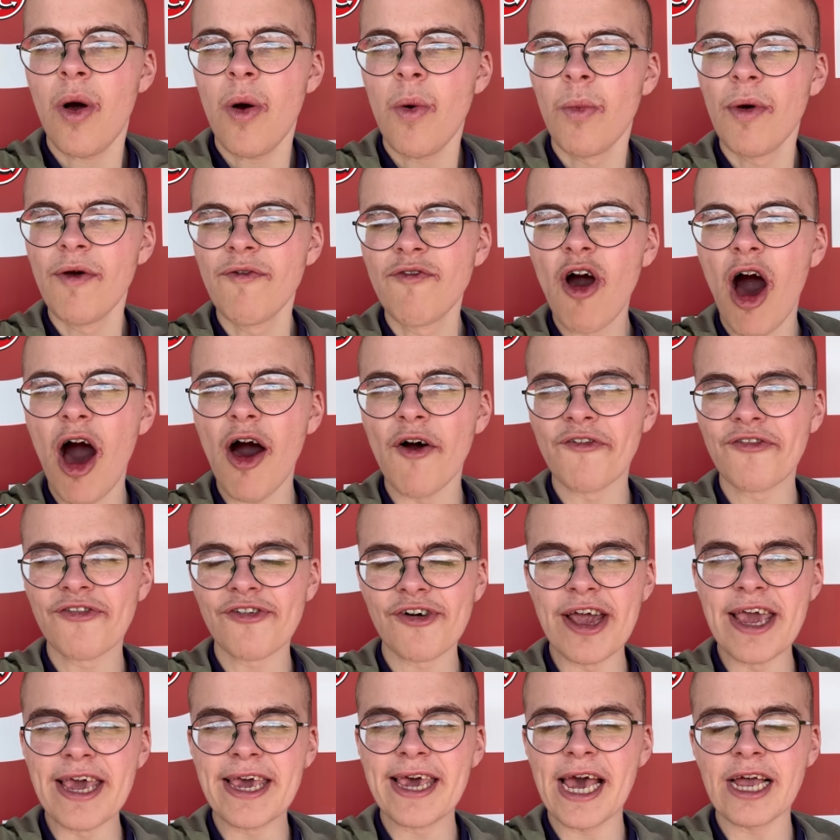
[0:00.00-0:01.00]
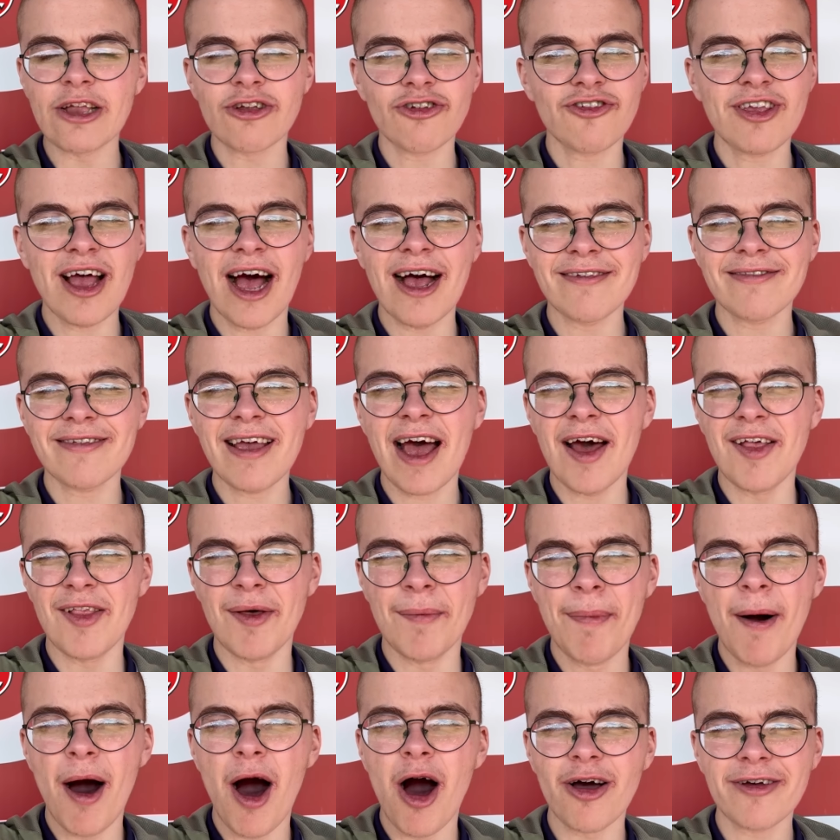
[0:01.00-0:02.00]
We've got a free kick just outside the
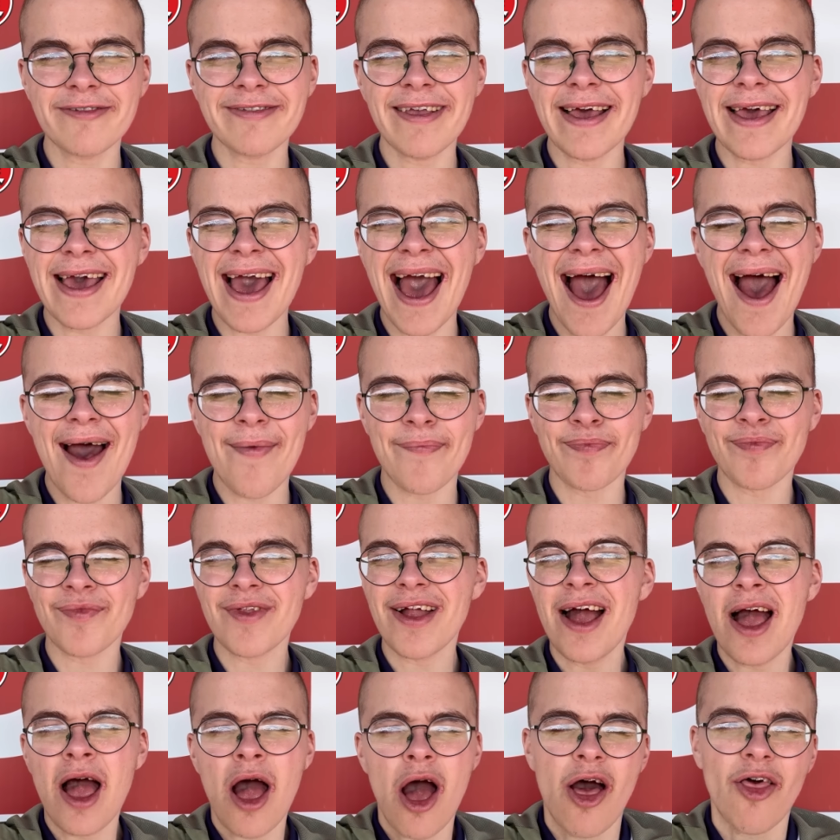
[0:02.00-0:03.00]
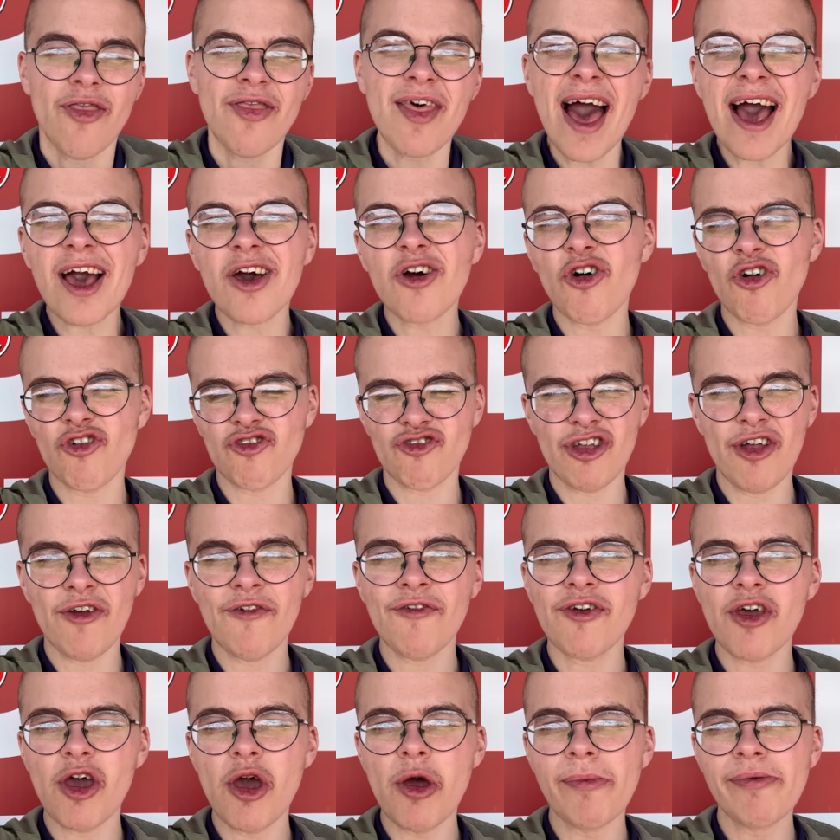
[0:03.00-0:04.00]
box. Again, they're causing a
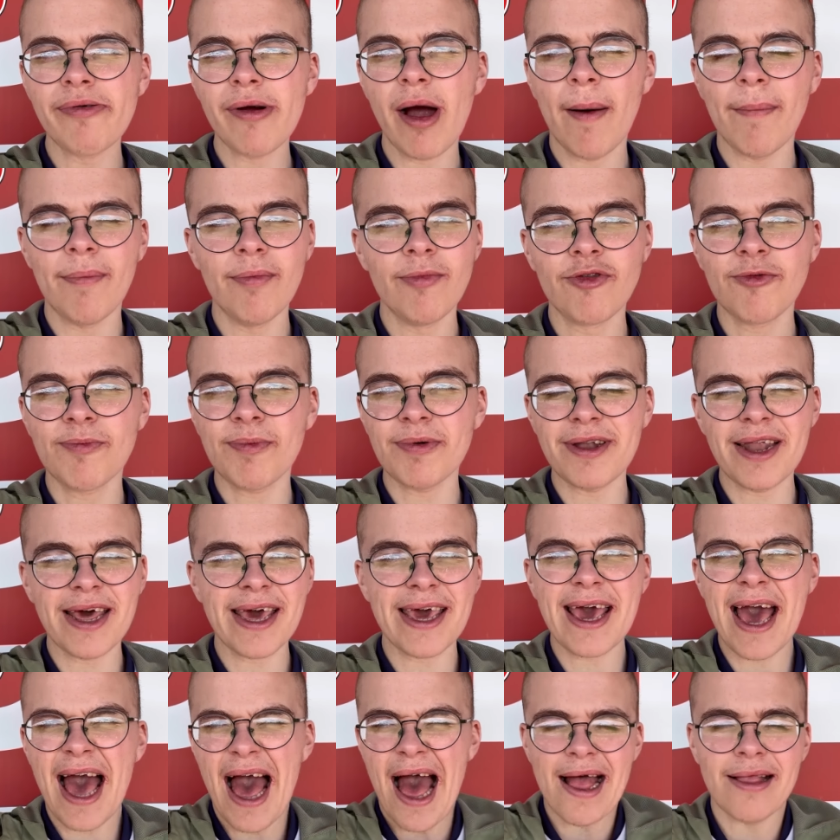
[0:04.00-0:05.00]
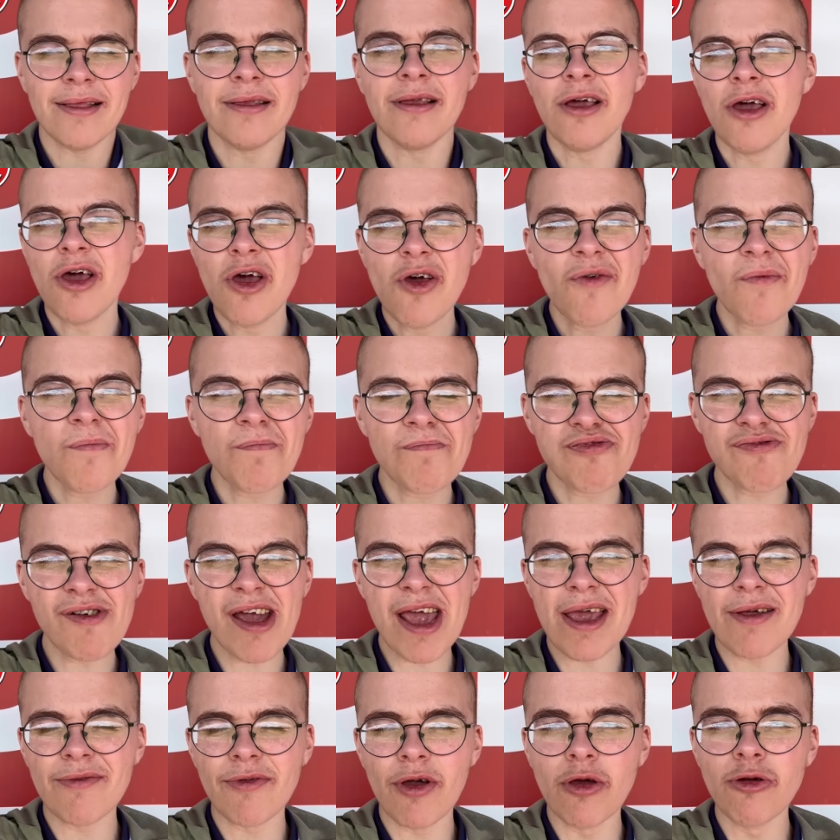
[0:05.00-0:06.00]
few problems, but again,
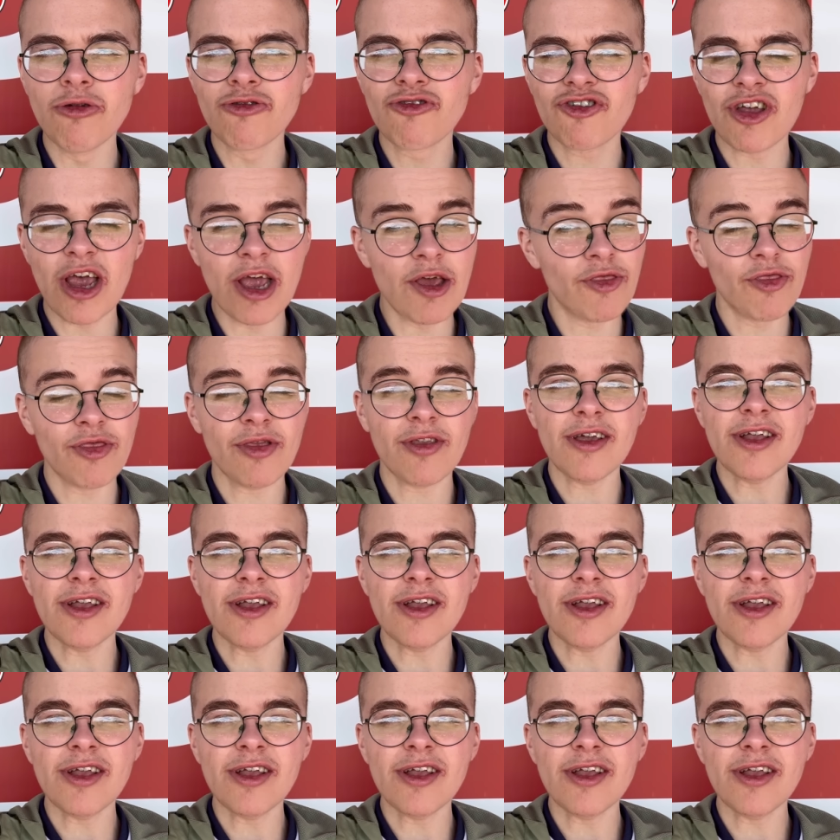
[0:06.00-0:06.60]
pretty routine.